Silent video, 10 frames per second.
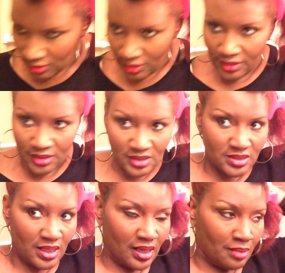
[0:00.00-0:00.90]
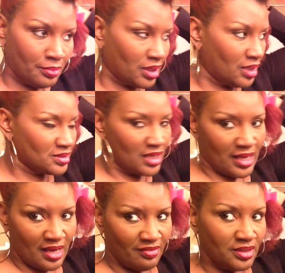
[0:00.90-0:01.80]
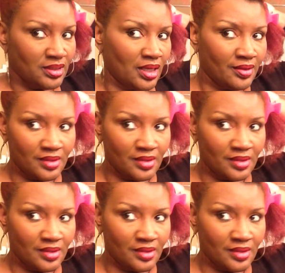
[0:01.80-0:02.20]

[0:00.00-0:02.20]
And this time, because I haven't done